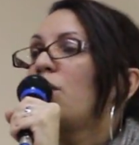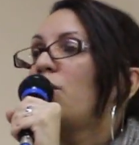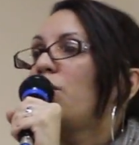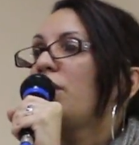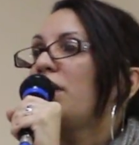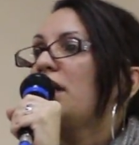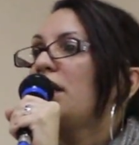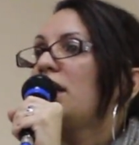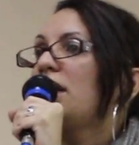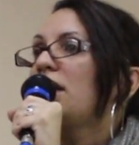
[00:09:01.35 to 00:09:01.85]

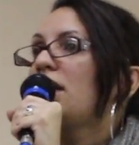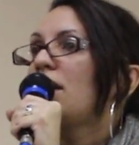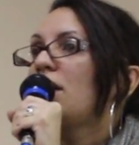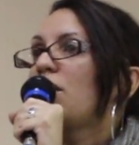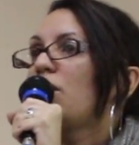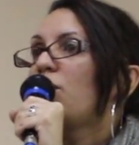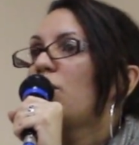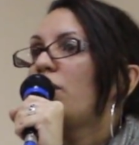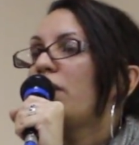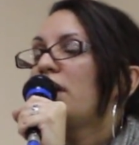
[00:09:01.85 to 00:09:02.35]
we
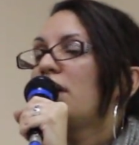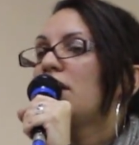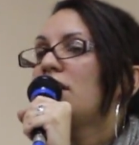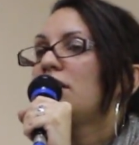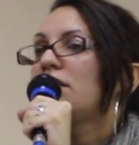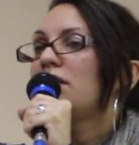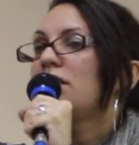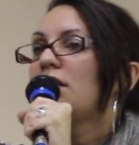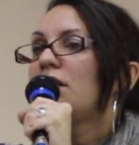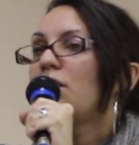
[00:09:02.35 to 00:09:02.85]

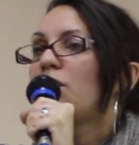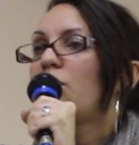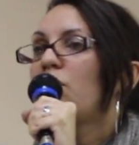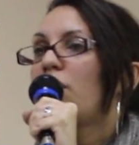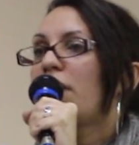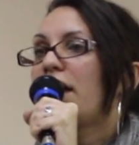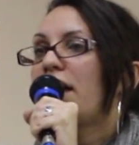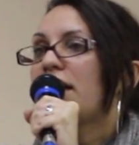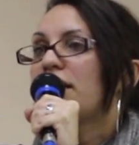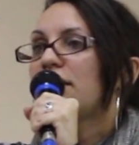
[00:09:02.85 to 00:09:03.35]
will
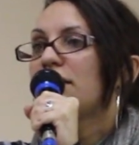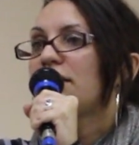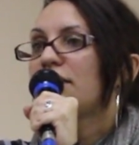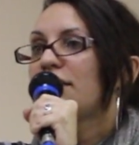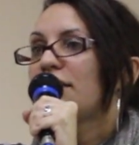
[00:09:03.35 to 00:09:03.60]
win.